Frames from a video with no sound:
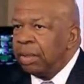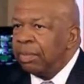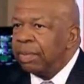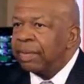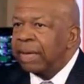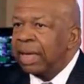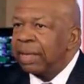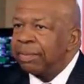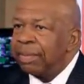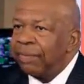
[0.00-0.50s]

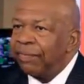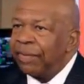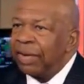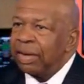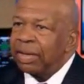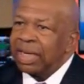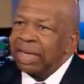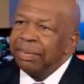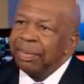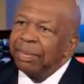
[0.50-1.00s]
We've got to be
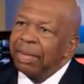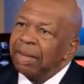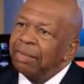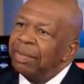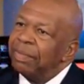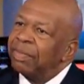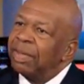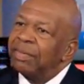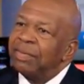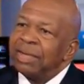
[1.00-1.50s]
fair. Keep in mind,
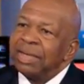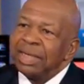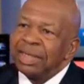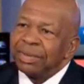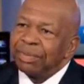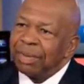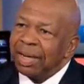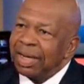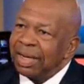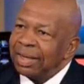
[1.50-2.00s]
we've given
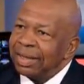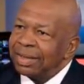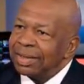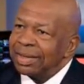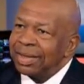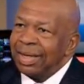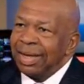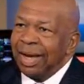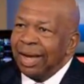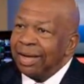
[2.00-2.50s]
these
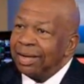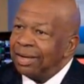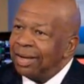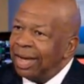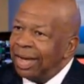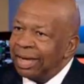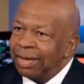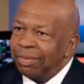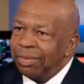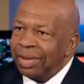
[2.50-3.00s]
banks a
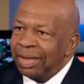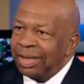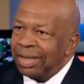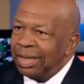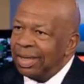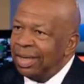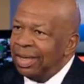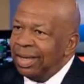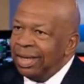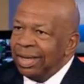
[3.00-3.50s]
lot of
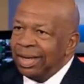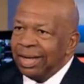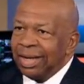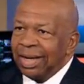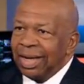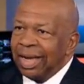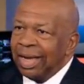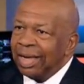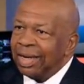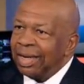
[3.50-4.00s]
money.
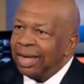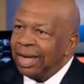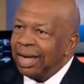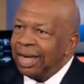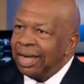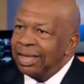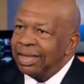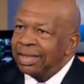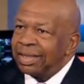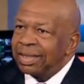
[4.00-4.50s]

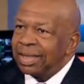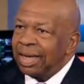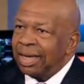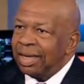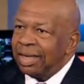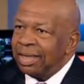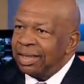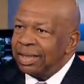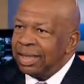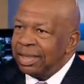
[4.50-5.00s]
Allies
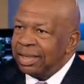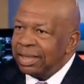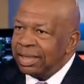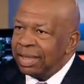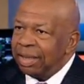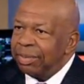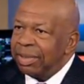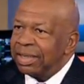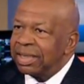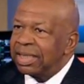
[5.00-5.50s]
and
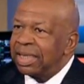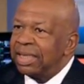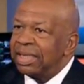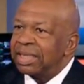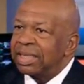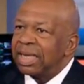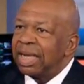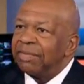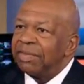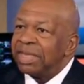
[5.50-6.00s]
GMAC
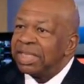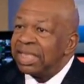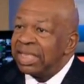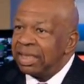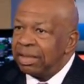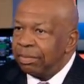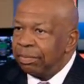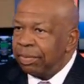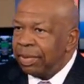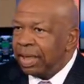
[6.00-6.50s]

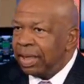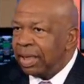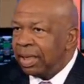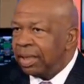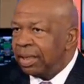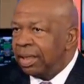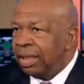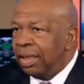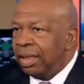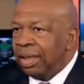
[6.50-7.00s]
$17
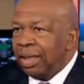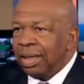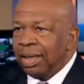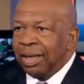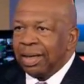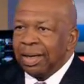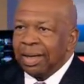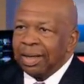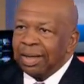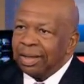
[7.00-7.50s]
billion.
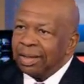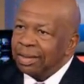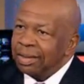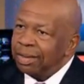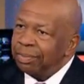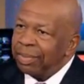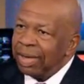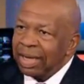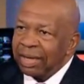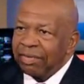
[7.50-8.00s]

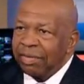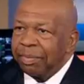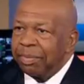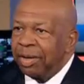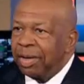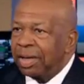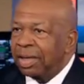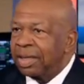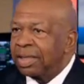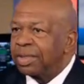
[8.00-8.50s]
Bank of
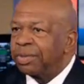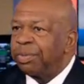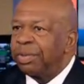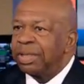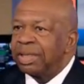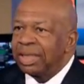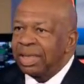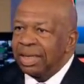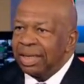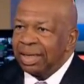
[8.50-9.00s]
America
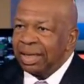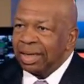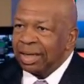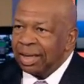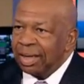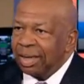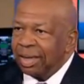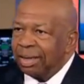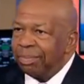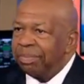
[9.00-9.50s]

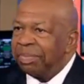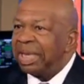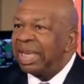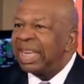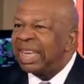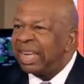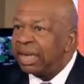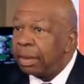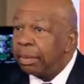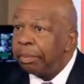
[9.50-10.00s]
$20
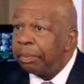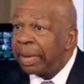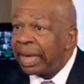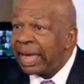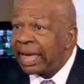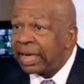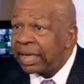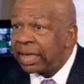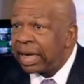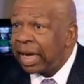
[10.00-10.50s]

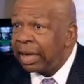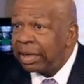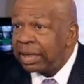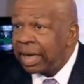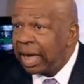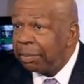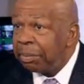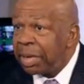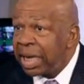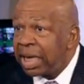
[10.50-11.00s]
billion,
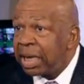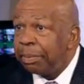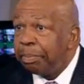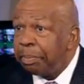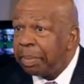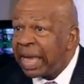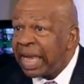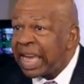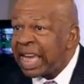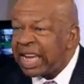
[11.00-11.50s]
not
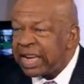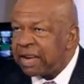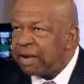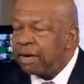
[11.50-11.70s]
million, billion.